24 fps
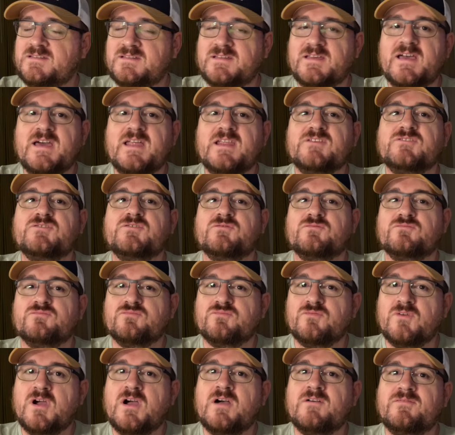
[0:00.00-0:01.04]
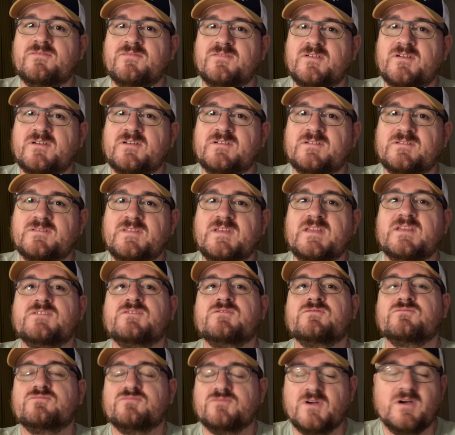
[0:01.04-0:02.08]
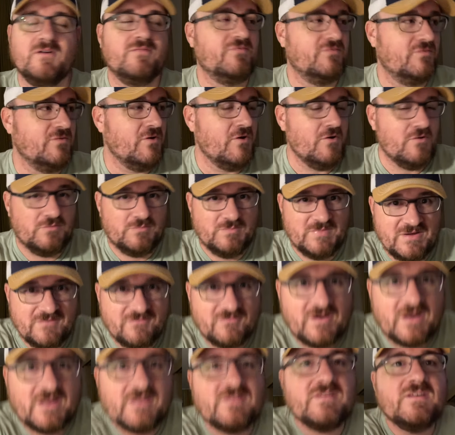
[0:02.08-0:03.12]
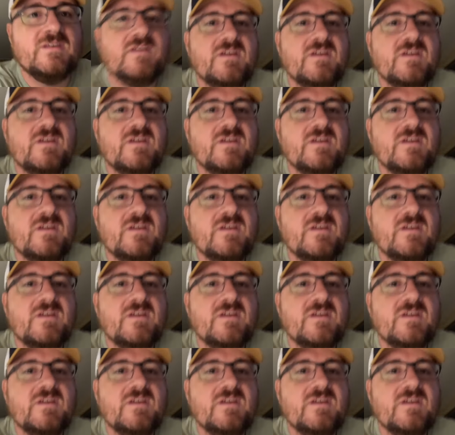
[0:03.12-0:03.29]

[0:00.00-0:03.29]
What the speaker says: That is a rough road, my friends.